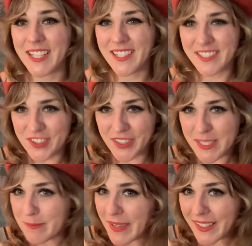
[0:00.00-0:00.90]
Do you
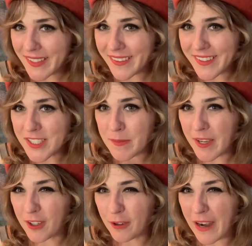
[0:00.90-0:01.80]
guys make anything? Do you
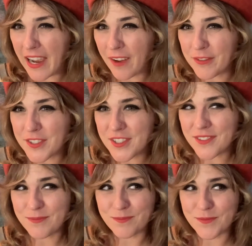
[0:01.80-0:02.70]
make crafts?
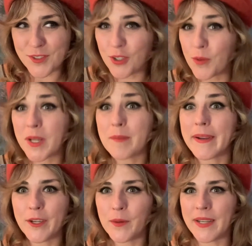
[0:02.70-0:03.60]
Do you know
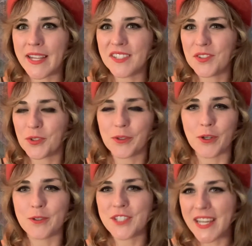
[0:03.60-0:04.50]
anybody who knits or
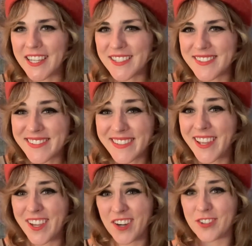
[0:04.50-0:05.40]
crochets
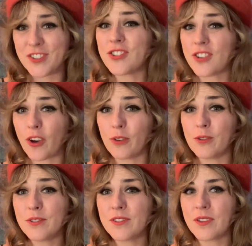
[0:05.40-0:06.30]
or
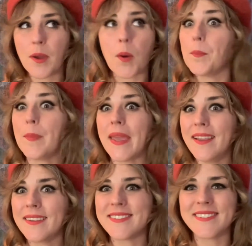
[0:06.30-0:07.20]
sews or
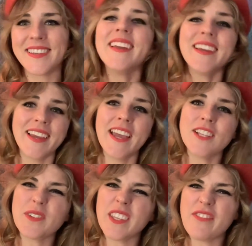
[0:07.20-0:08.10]
bakes?
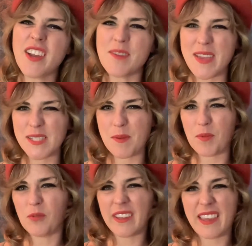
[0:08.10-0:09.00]
It's really fun. It makes
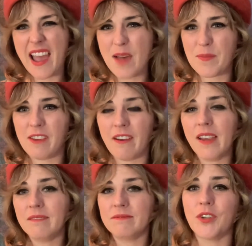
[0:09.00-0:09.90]
people really happy,
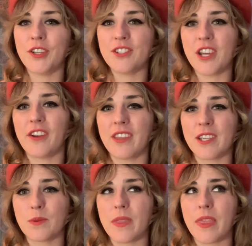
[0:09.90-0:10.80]
right? When you share
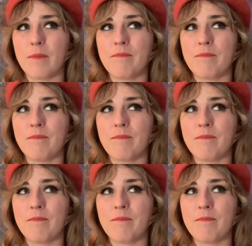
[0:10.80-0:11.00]
things with them.